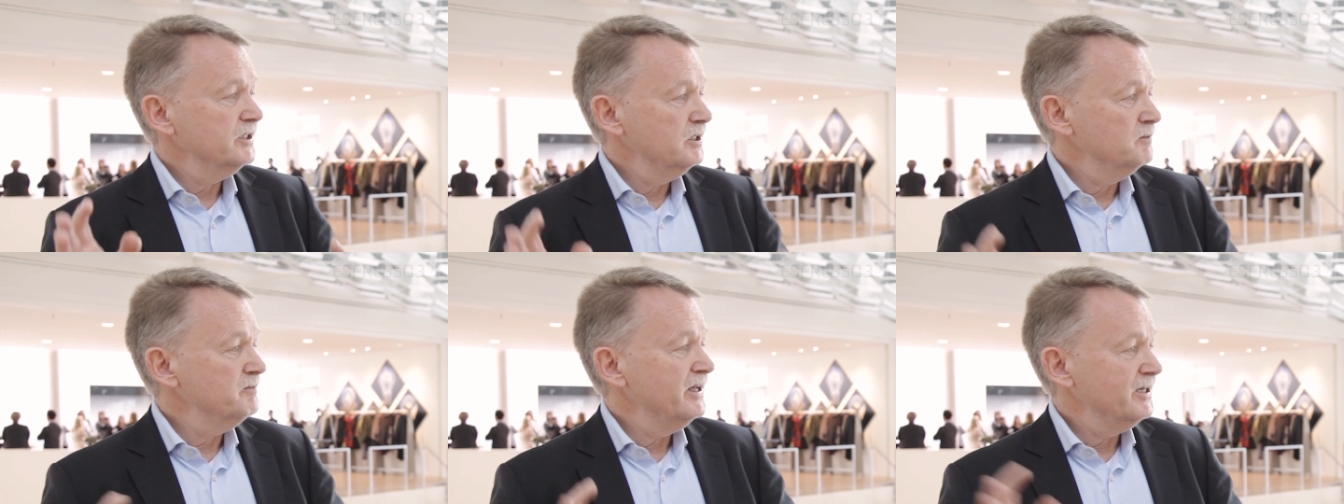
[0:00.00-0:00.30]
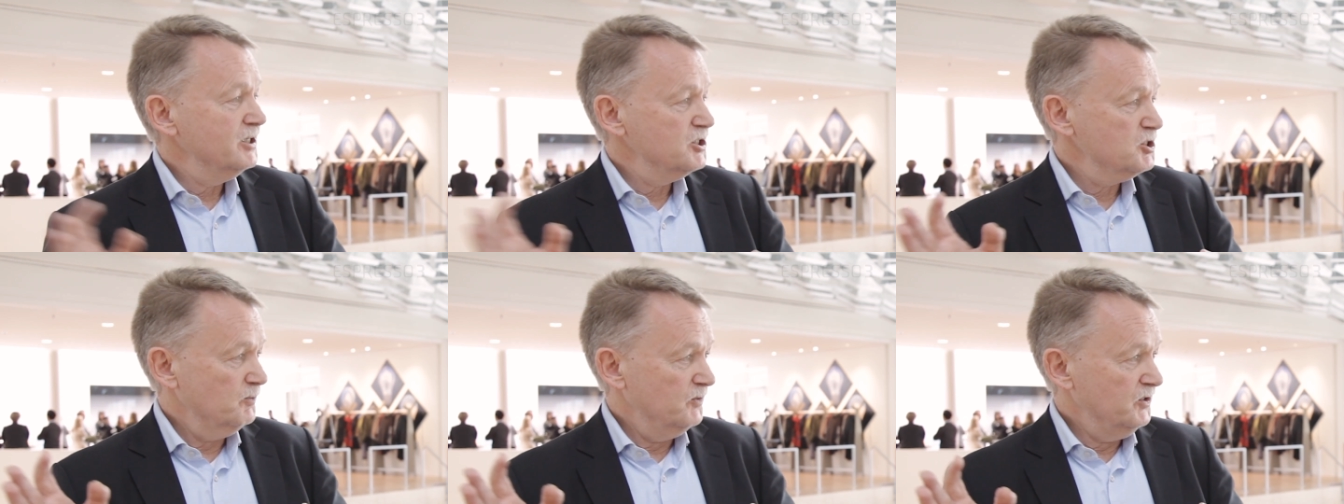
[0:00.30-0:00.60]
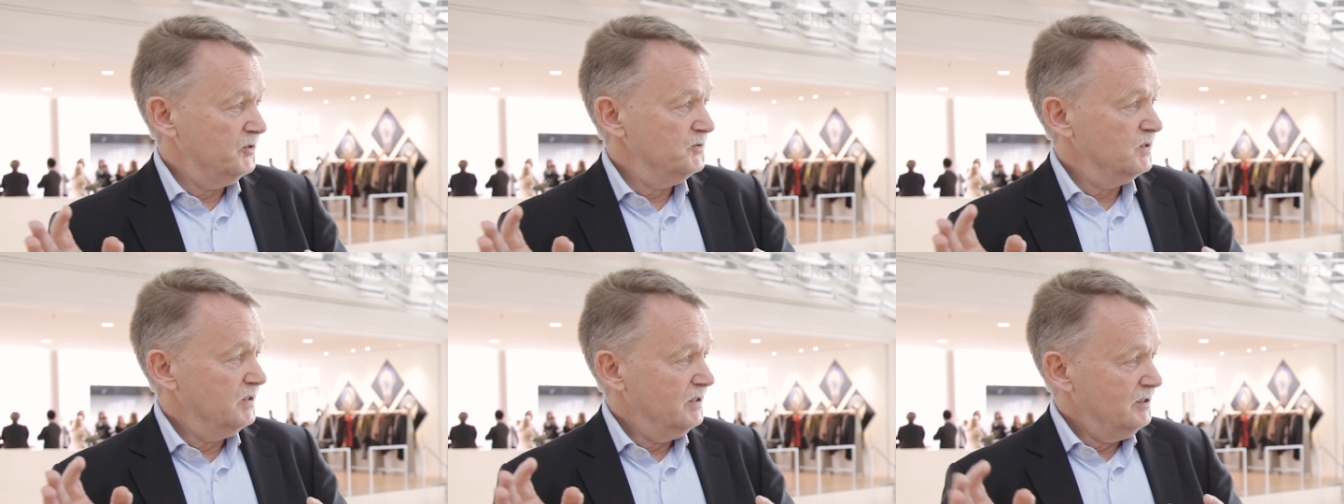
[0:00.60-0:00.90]
in the
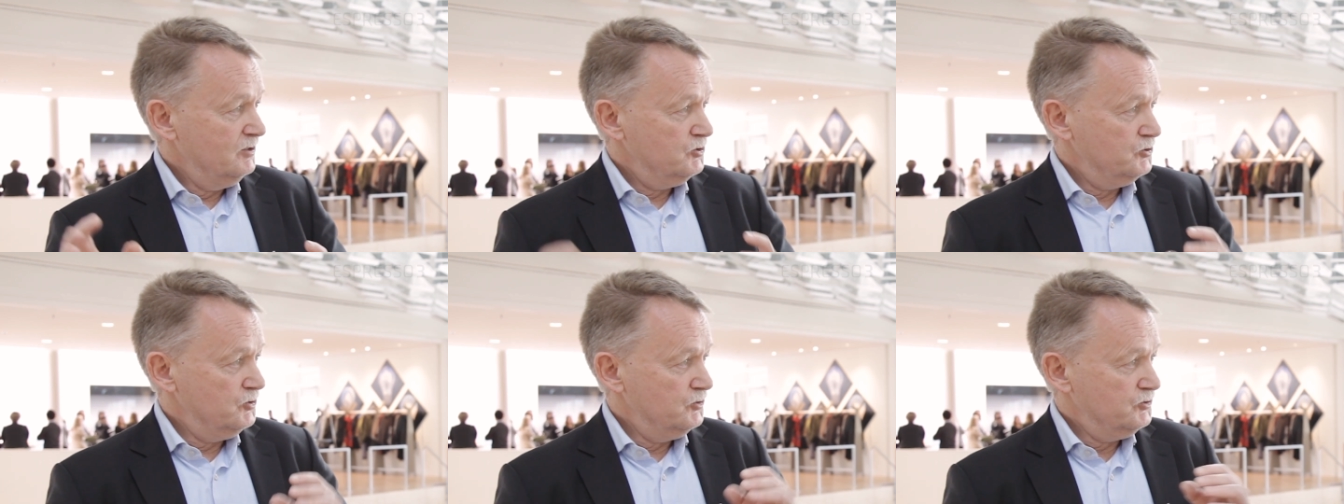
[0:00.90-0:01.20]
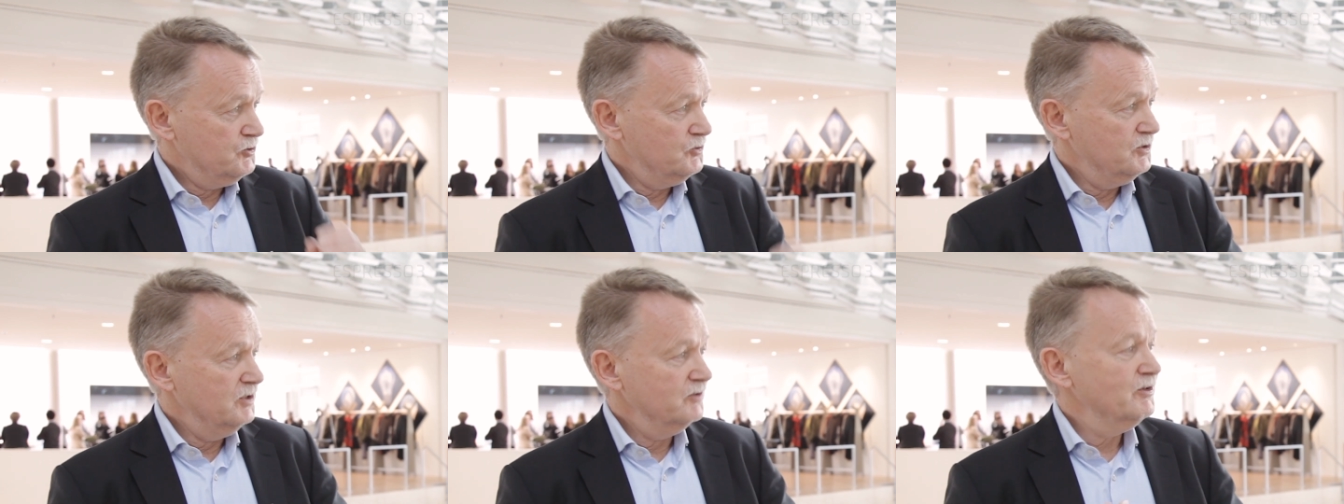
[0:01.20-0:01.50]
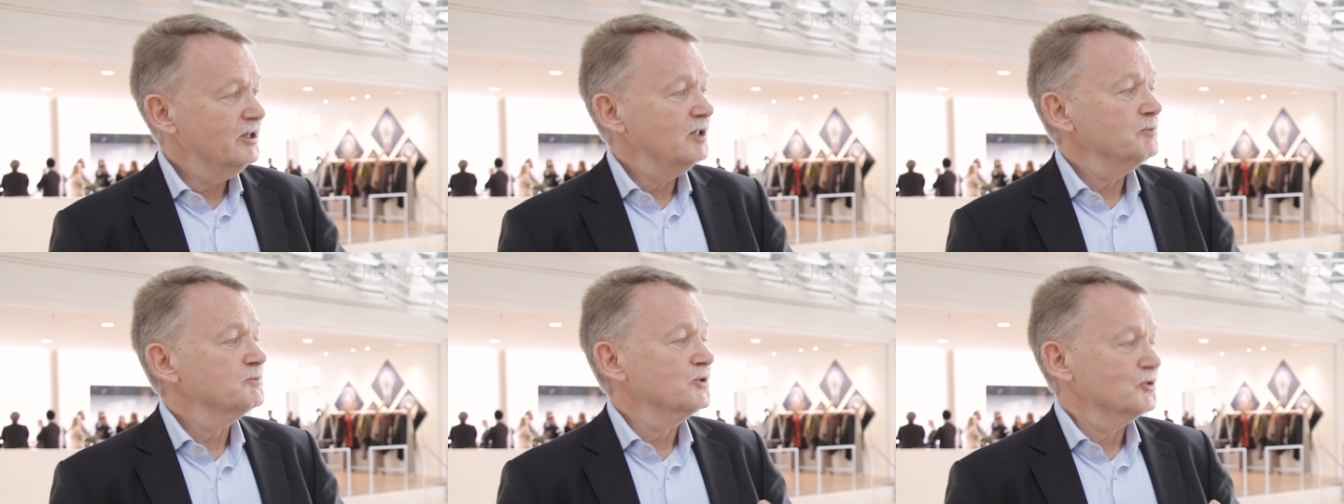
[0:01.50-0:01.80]
management, to
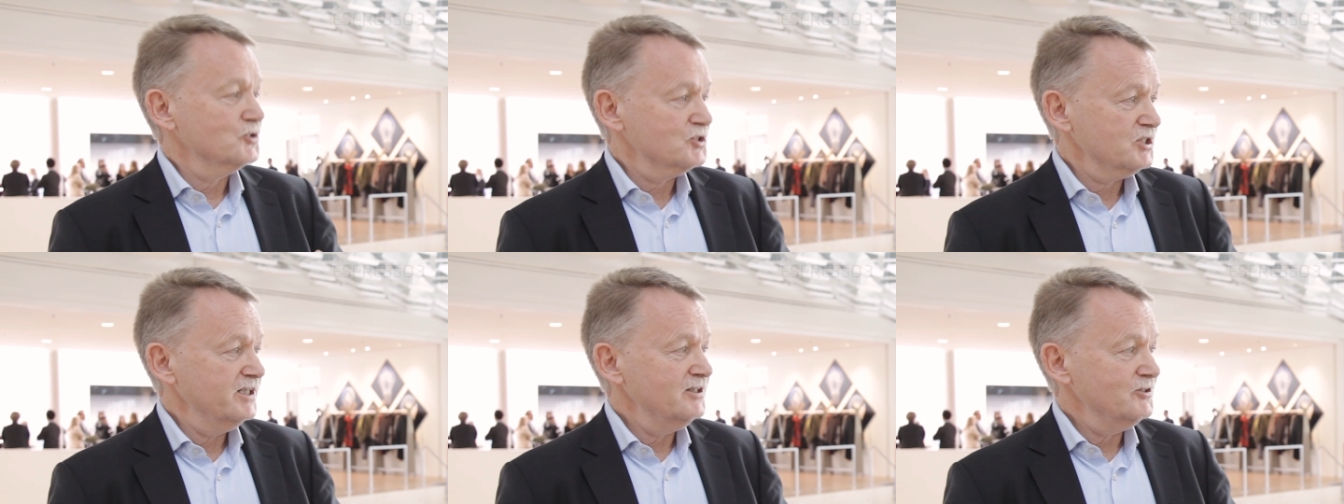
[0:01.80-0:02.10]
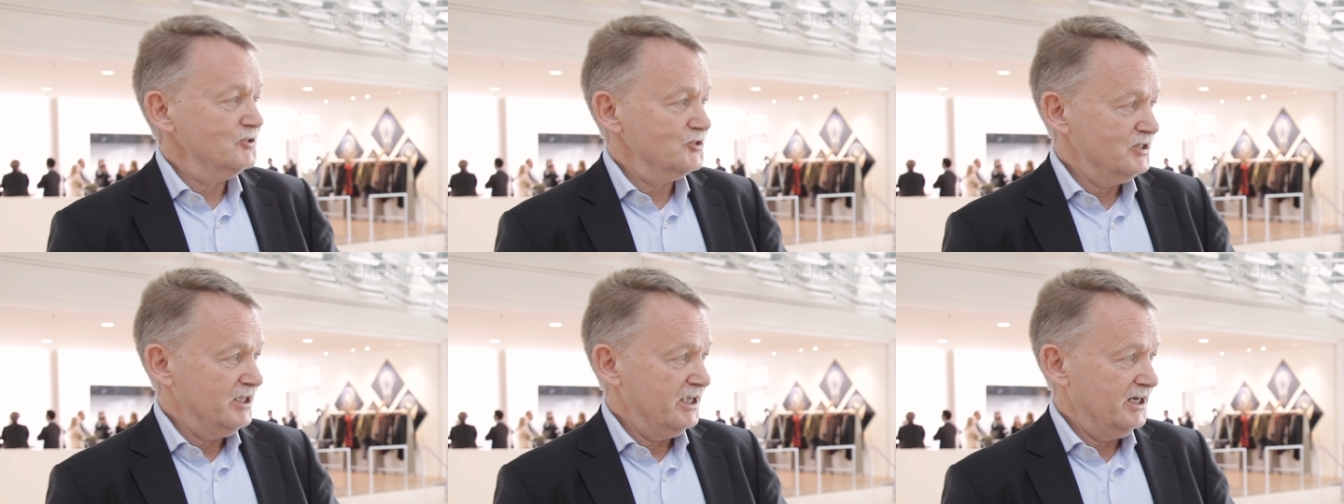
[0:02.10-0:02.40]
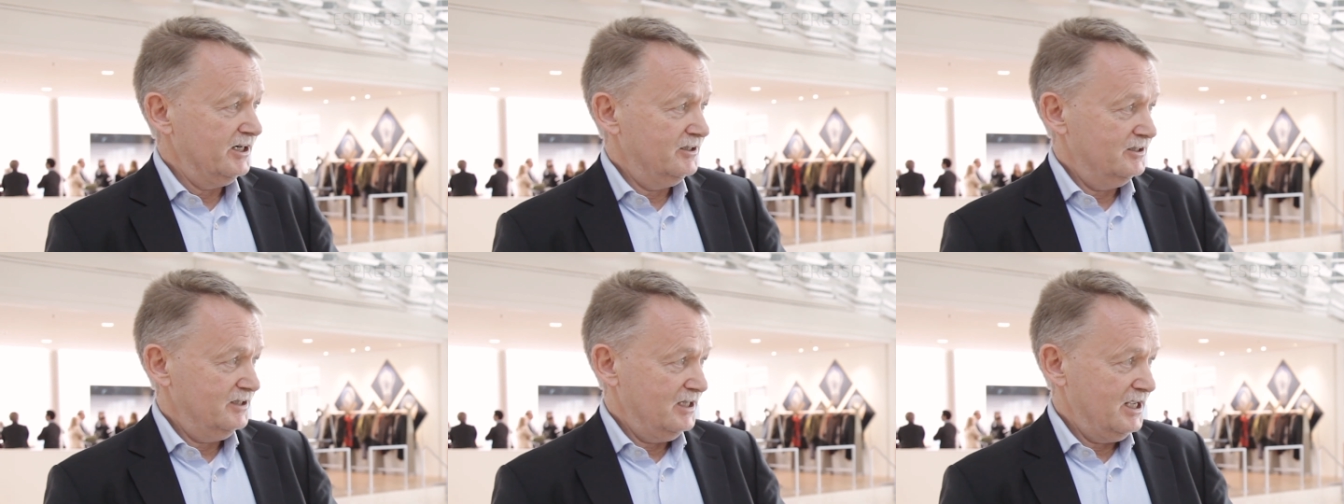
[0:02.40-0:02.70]
develop your skills
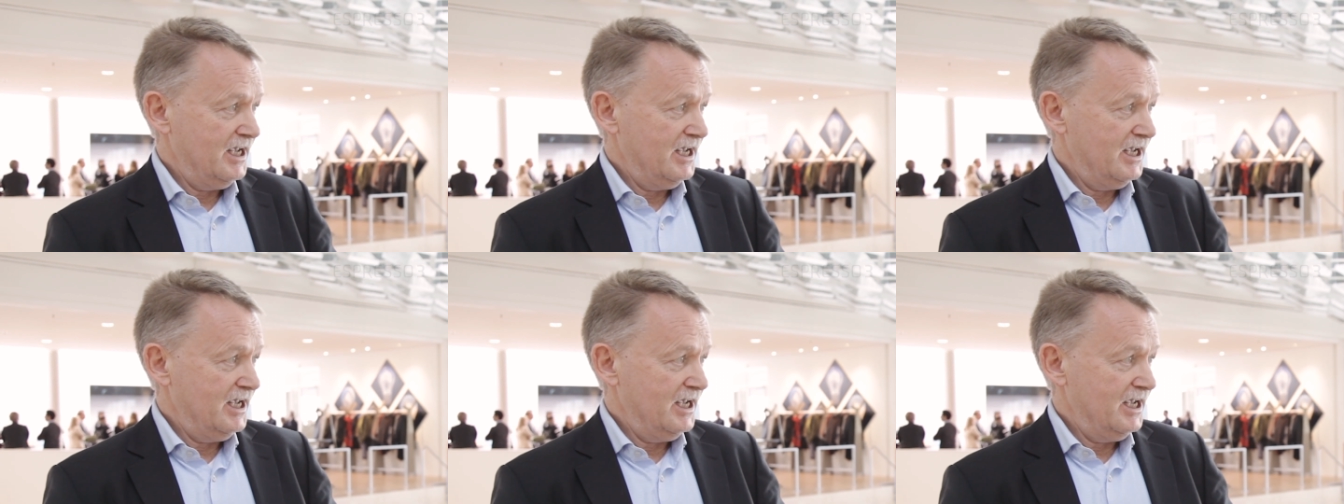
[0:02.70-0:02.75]
there.